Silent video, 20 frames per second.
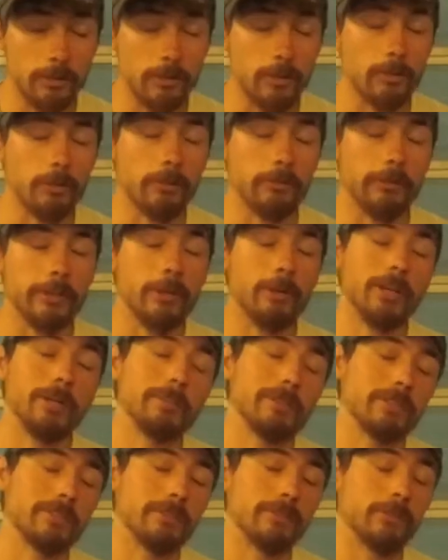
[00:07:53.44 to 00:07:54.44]
So the
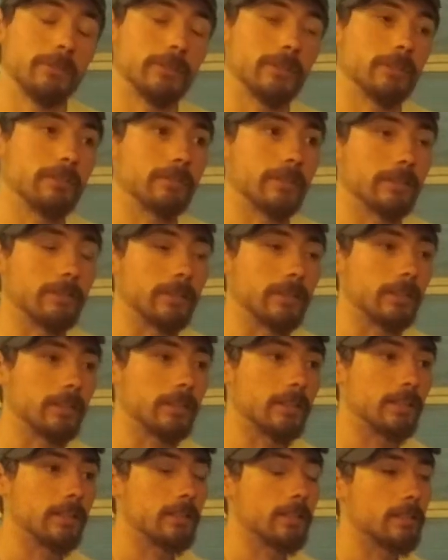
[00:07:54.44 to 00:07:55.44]
requirements for fourteen fifty,
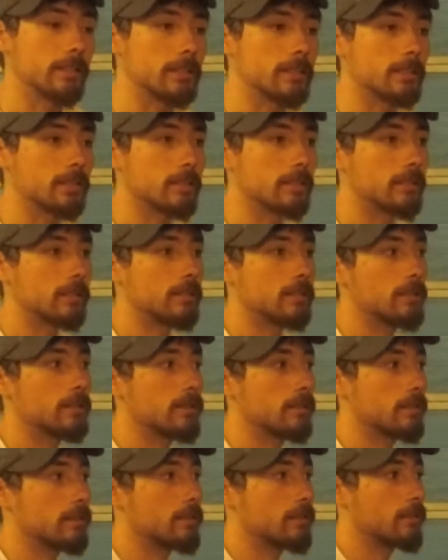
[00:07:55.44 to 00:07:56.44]
it is,
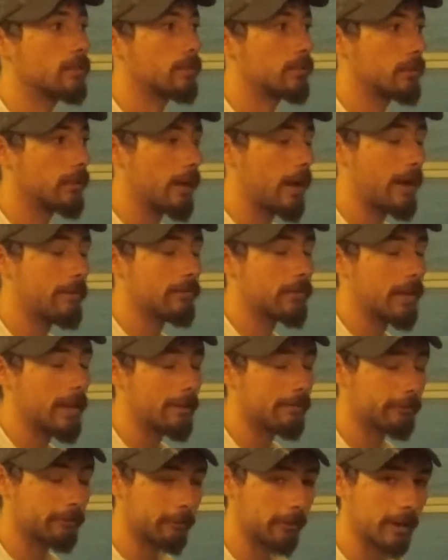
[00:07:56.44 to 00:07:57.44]
you have to
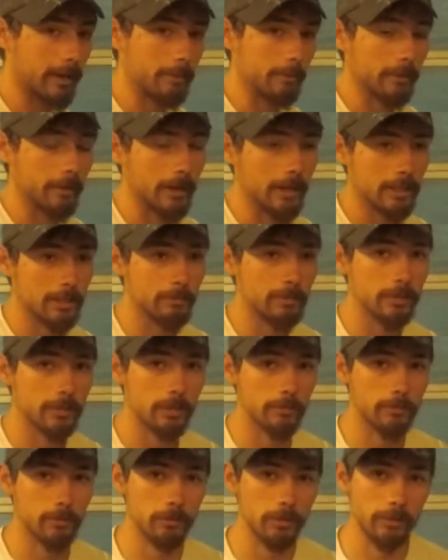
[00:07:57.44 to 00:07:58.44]
have frame. There has to be
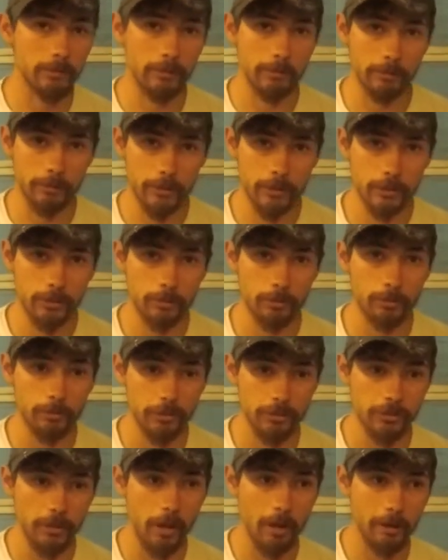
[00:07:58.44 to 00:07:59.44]
some sort of original
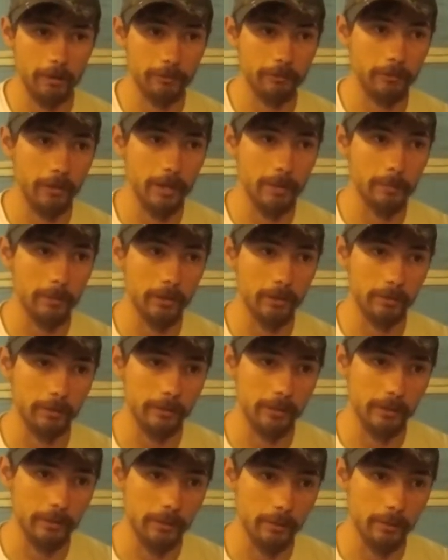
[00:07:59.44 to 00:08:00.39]
stock frame underneath